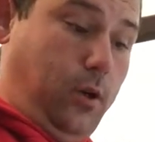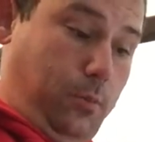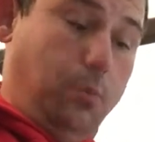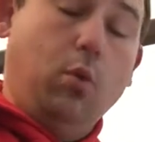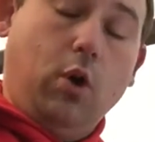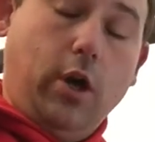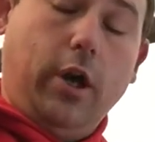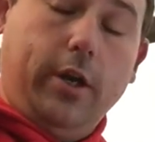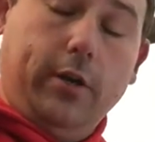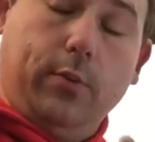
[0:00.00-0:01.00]
more
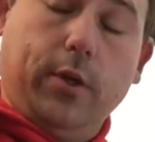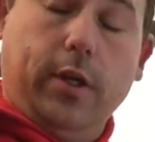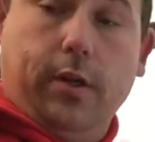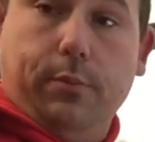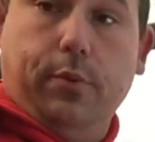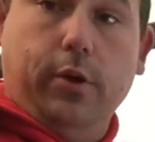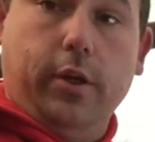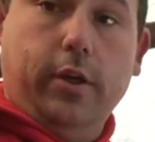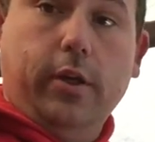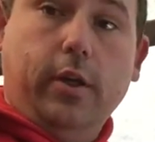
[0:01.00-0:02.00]
area where you can
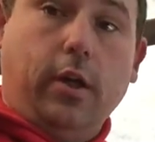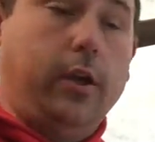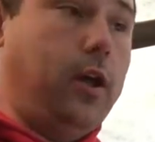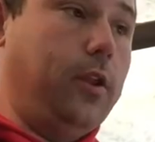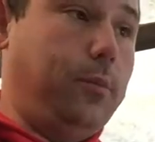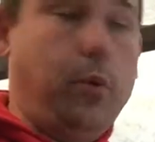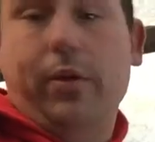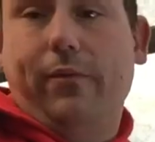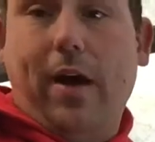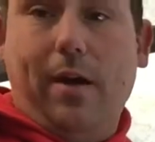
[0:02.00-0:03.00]
put another
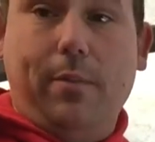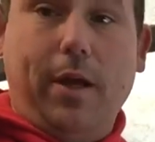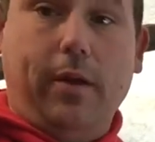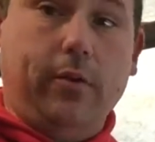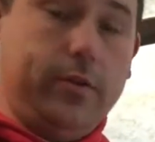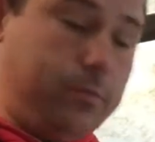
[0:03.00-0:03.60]
0.5 pounds.